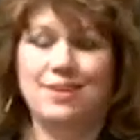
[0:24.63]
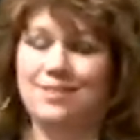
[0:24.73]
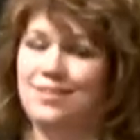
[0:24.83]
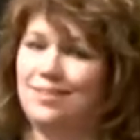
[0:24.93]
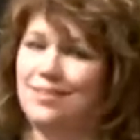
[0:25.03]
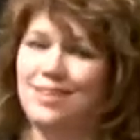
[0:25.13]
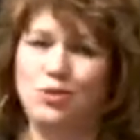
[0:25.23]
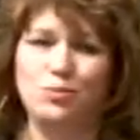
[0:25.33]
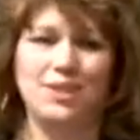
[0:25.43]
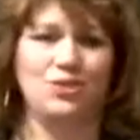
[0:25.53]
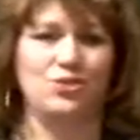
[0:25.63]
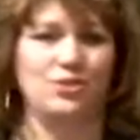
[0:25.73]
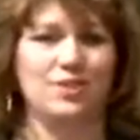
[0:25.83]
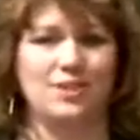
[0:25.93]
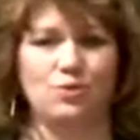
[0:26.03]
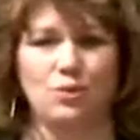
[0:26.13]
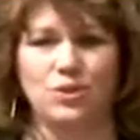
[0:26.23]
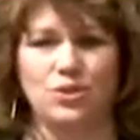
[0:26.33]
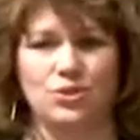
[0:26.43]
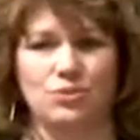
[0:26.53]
that's human nature. That's what we